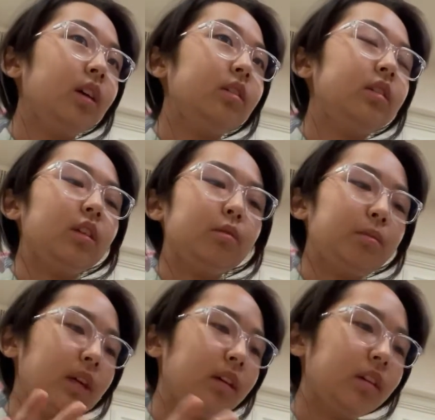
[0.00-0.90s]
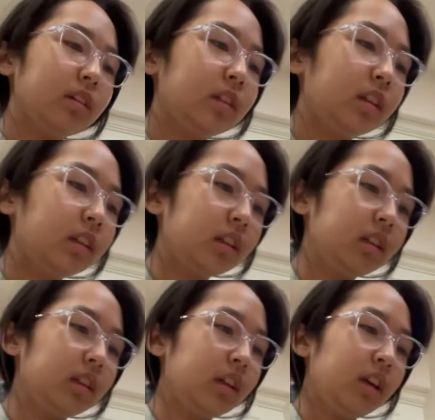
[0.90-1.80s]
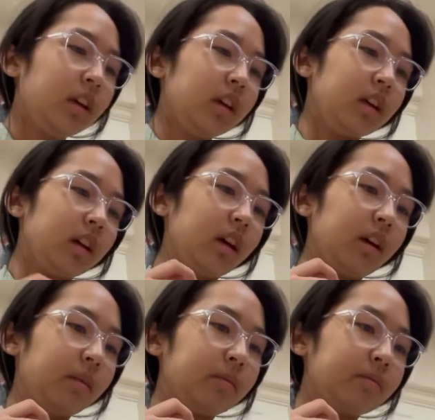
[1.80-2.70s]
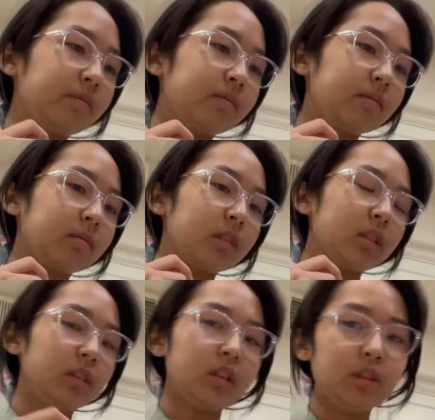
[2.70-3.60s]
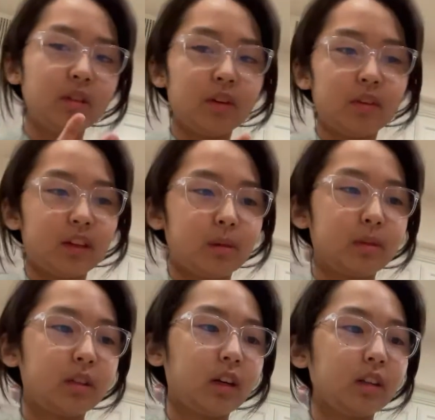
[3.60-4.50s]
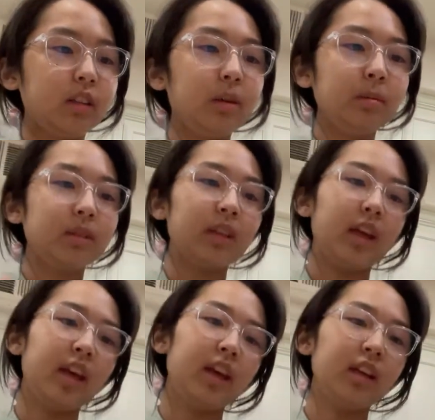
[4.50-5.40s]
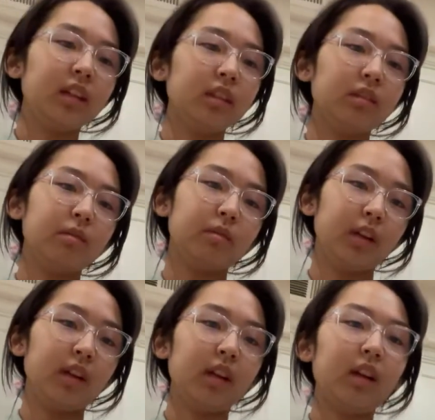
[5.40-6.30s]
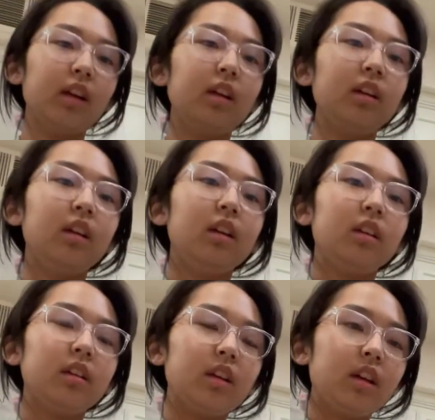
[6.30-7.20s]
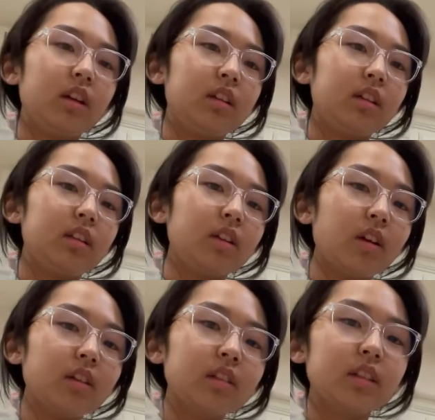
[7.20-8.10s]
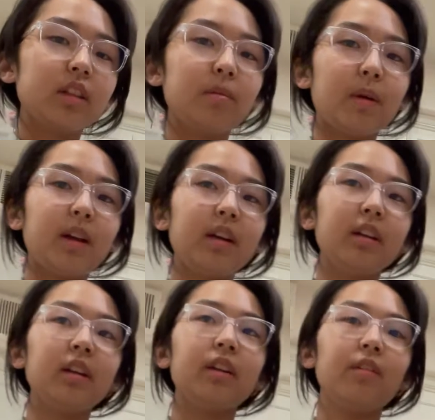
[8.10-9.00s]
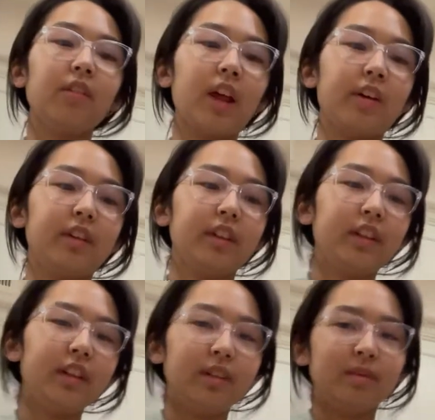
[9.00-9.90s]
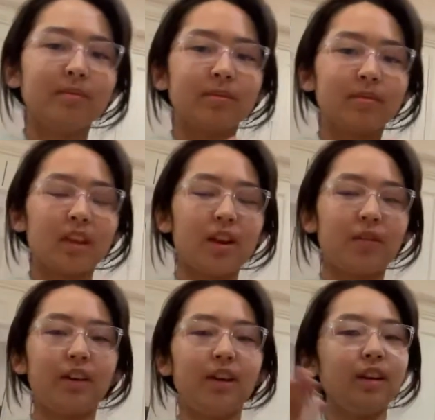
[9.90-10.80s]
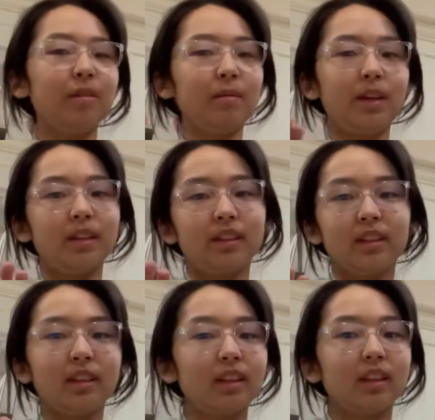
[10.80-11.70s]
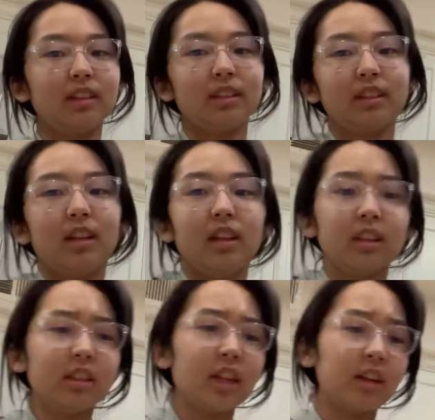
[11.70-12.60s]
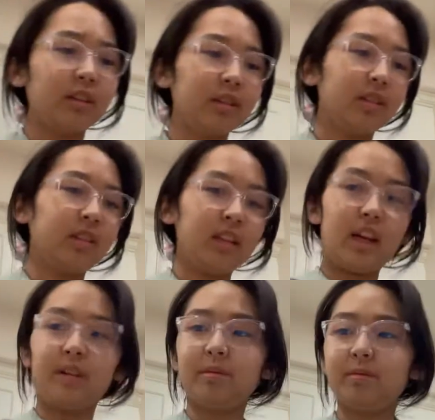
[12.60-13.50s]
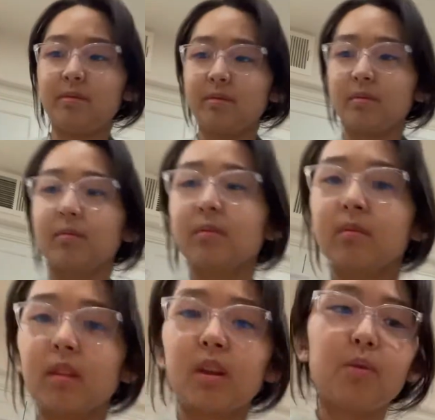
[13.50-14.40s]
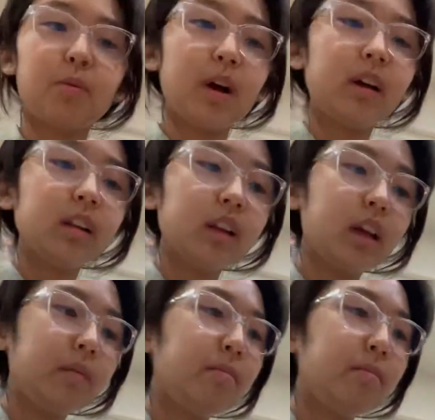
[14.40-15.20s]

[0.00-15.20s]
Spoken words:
just regular sugar, 2 different types of chocolate chips, eggs, vanilla, salt, butter, flour, and we're gonna make cookies. So now, while I'm